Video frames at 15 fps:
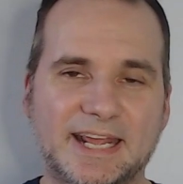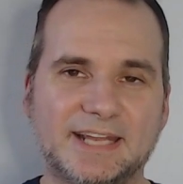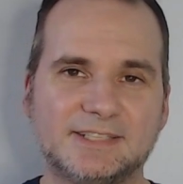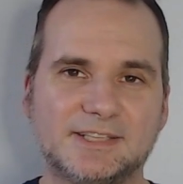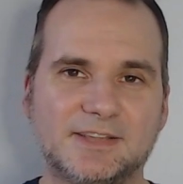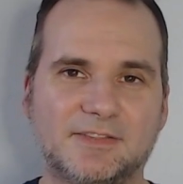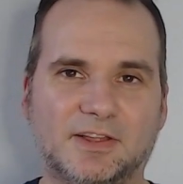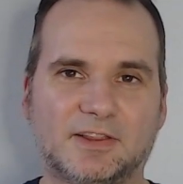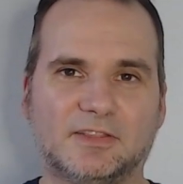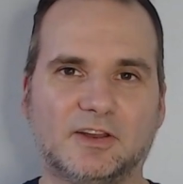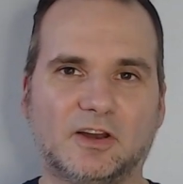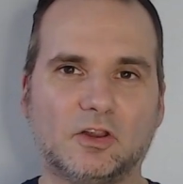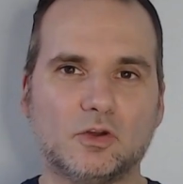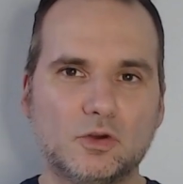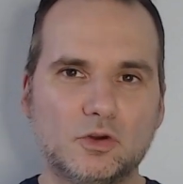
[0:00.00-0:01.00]
into the
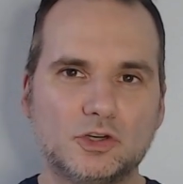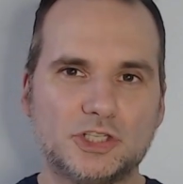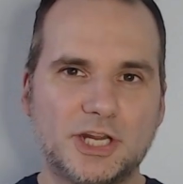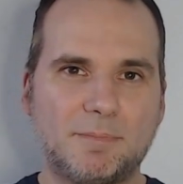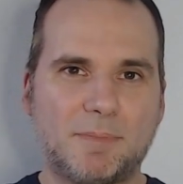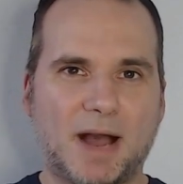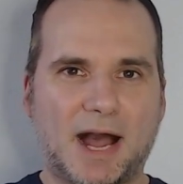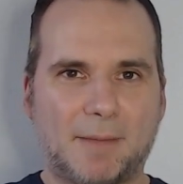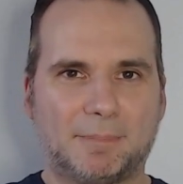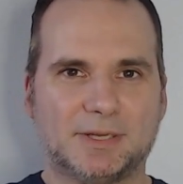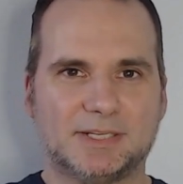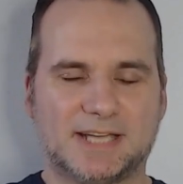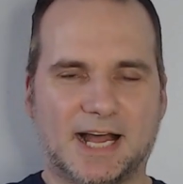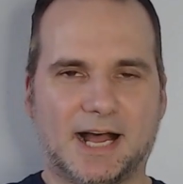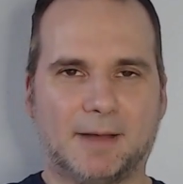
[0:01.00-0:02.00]
little Ooshie Pop
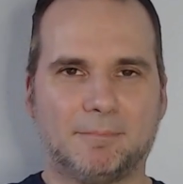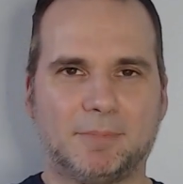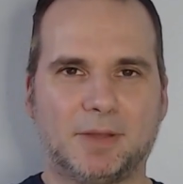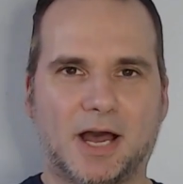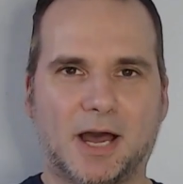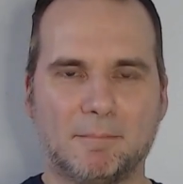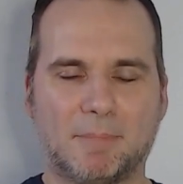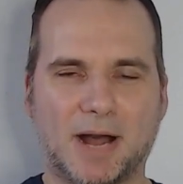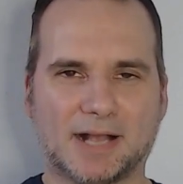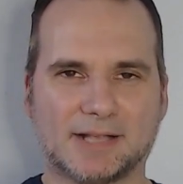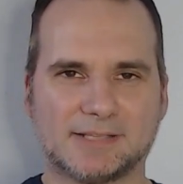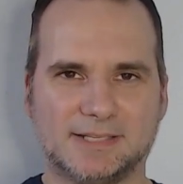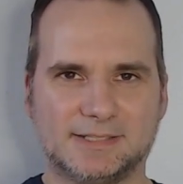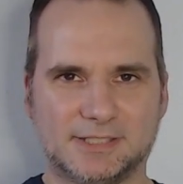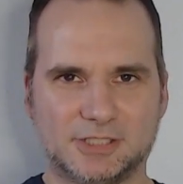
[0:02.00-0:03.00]
and Top
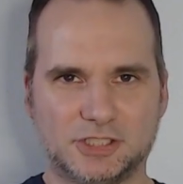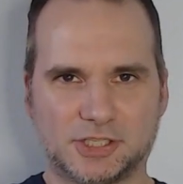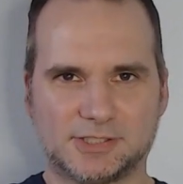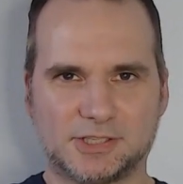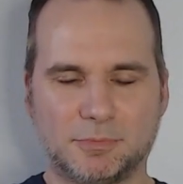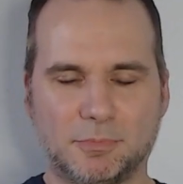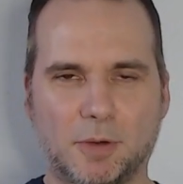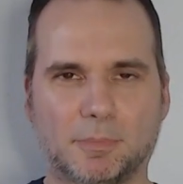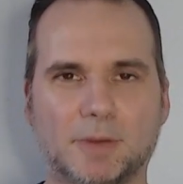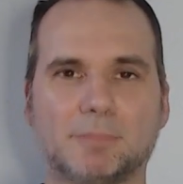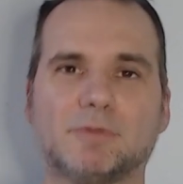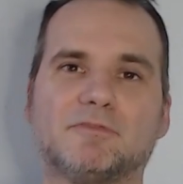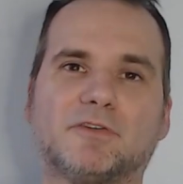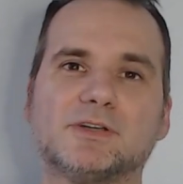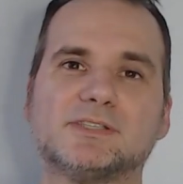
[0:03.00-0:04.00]
unboxings in just a moment.
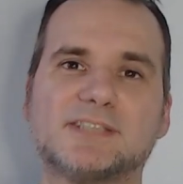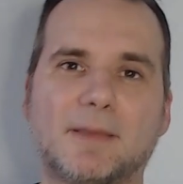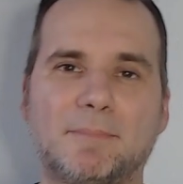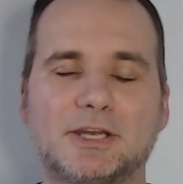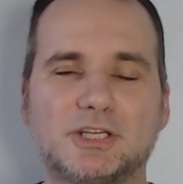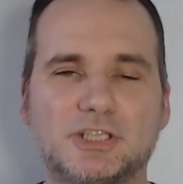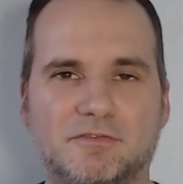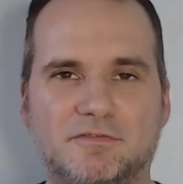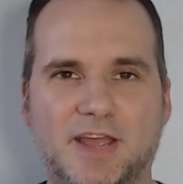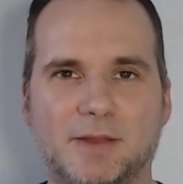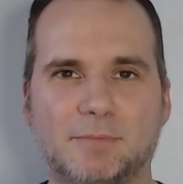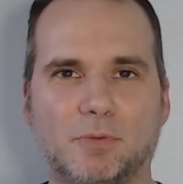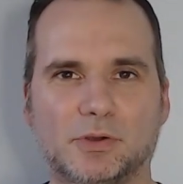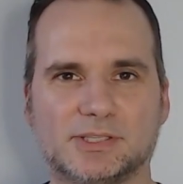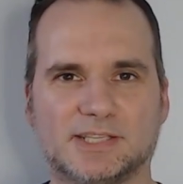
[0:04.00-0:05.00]
But first, I mentioned
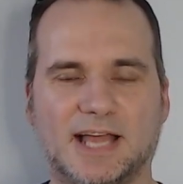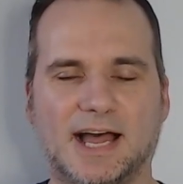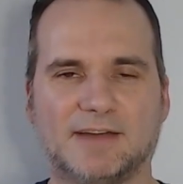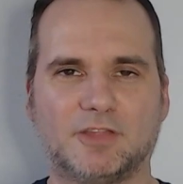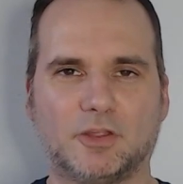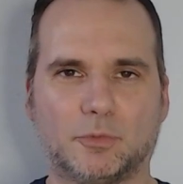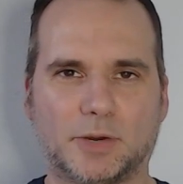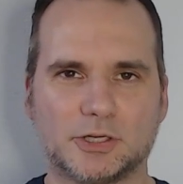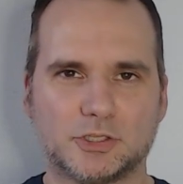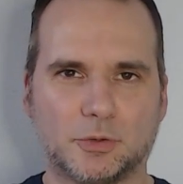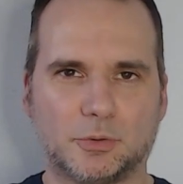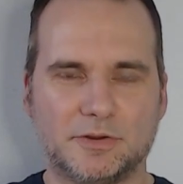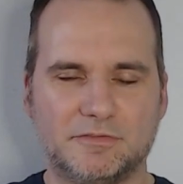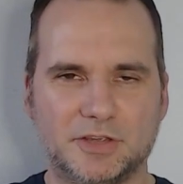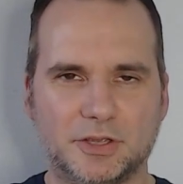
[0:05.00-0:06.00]
Fanboys Live in the Retro
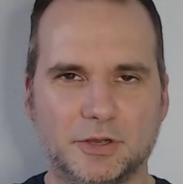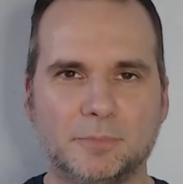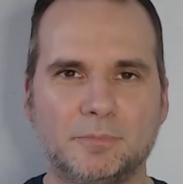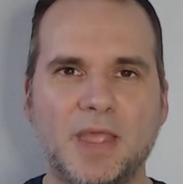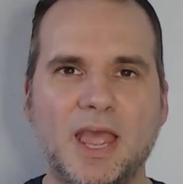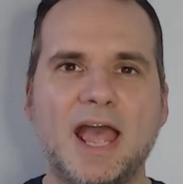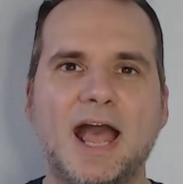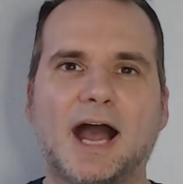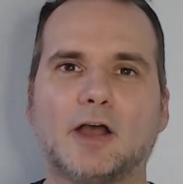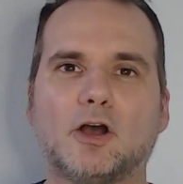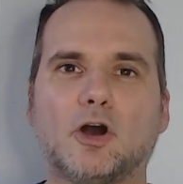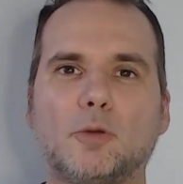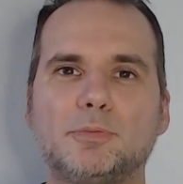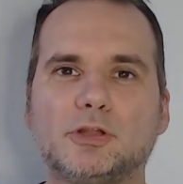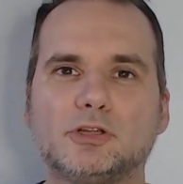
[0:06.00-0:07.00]
Review. I
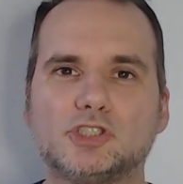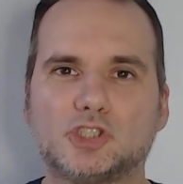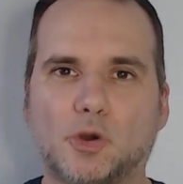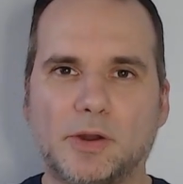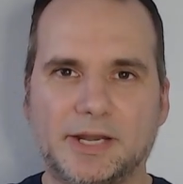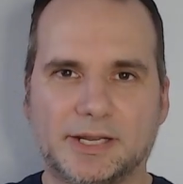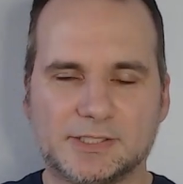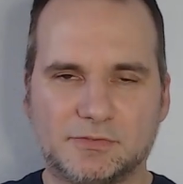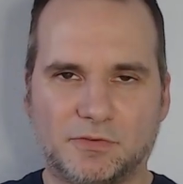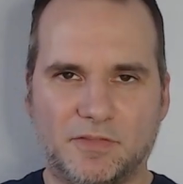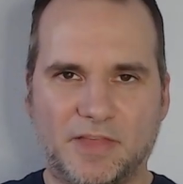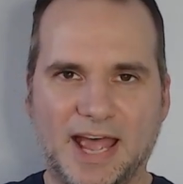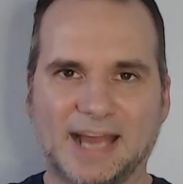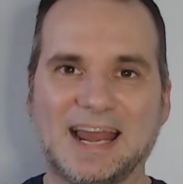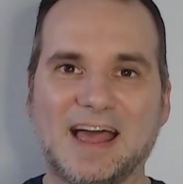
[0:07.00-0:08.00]
hope you'll join us for
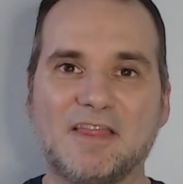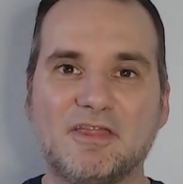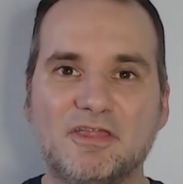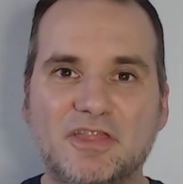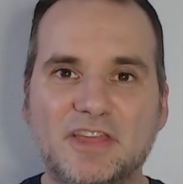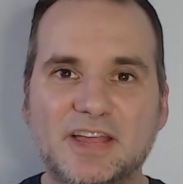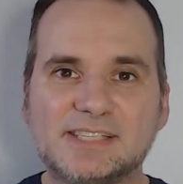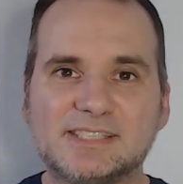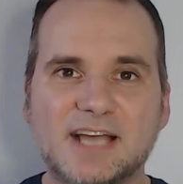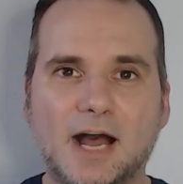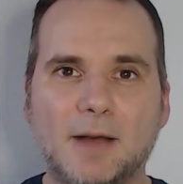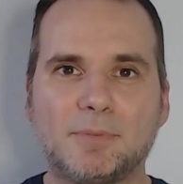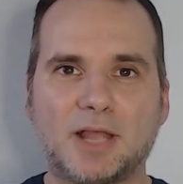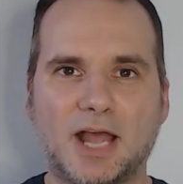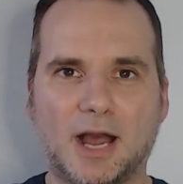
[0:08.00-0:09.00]
that this
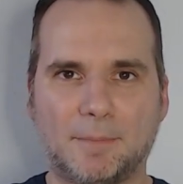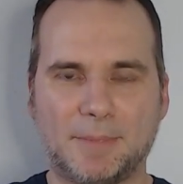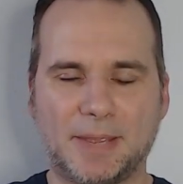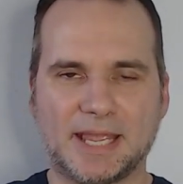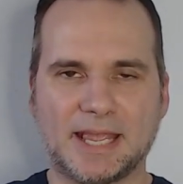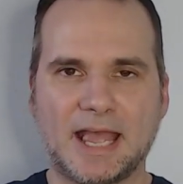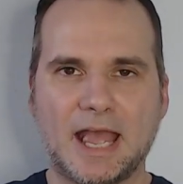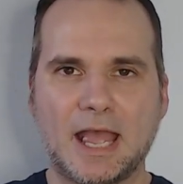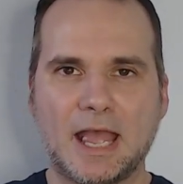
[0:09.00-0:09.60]
upcoming